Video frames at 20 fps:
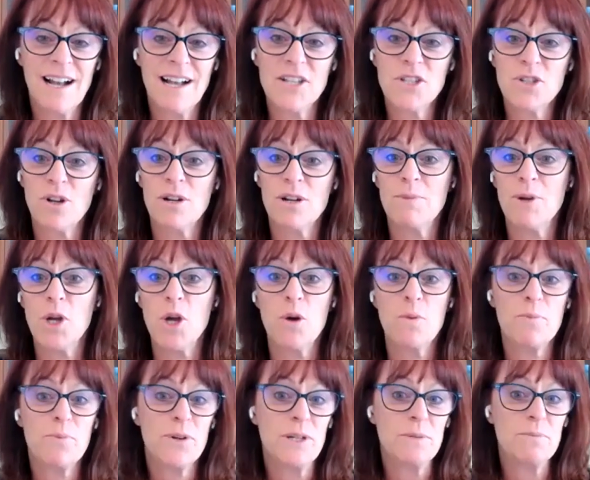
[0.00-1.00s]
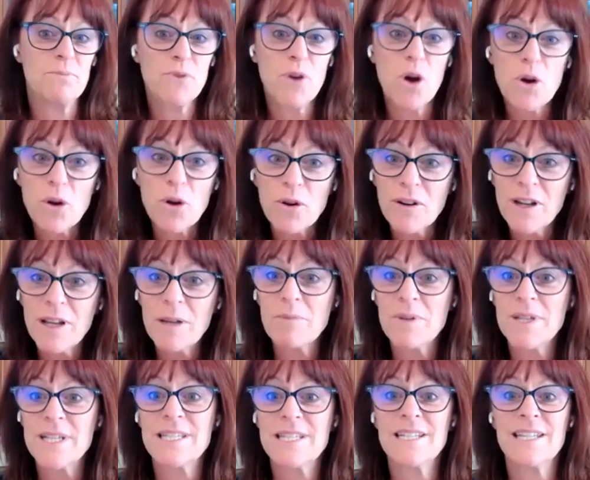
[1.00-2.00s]
I started my own print brokering
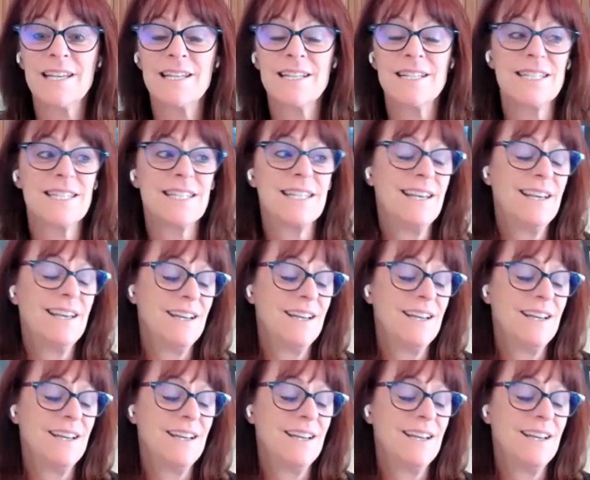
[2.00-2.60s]
business.